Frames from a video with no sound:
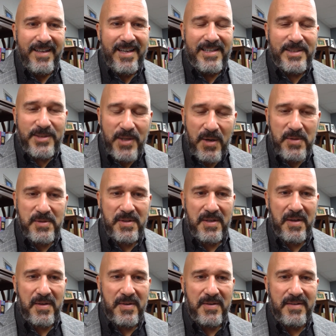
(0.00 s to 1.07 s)
He's chosen
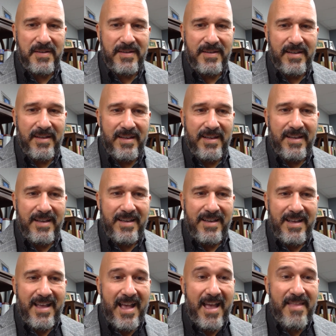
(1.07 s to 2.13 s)
you.
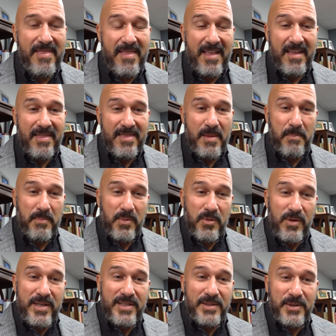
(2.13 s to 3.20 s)
And the
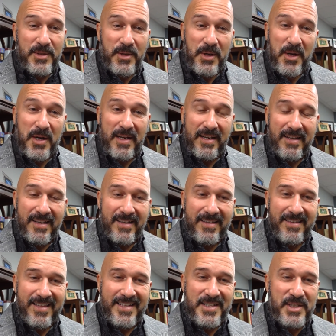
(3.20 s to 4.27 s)
priesthood
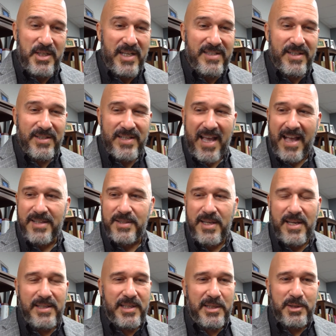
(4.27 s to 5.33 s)
that Jesus has
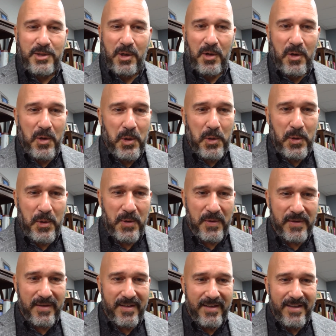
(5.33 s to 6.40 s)
is eternal.
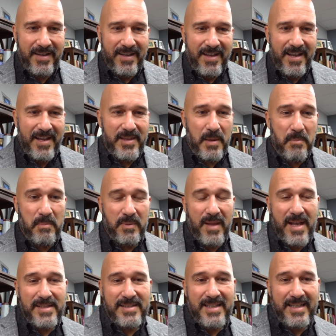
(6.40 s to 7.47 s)
And the
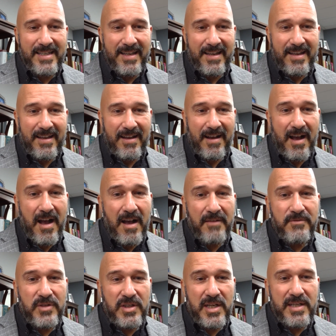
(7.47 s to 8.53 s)
blessing
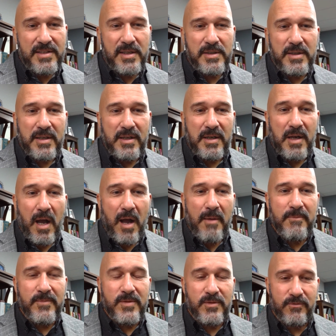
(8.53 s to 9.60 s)
of Jesus
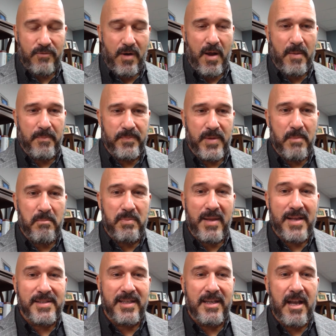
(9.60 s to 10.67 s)
comes from the
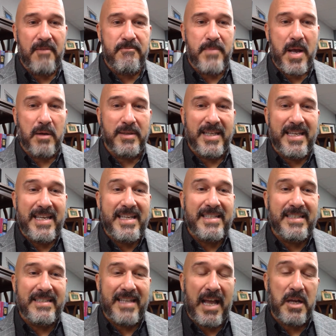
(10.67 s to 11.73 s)
blessing of
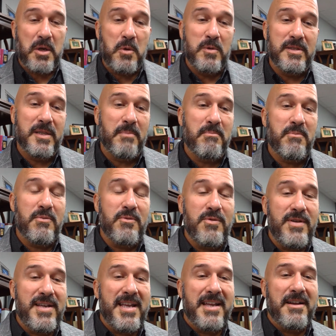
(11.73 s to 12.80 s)
Melchizedek, who is the
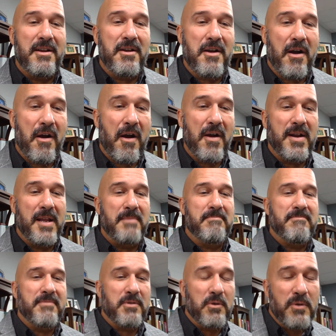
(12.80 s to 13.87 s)
pre incarnate
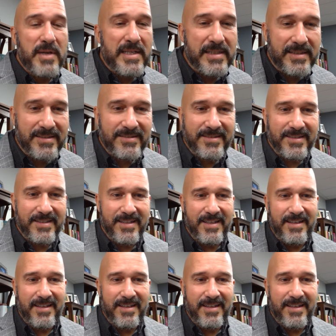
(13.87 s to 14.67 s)
priest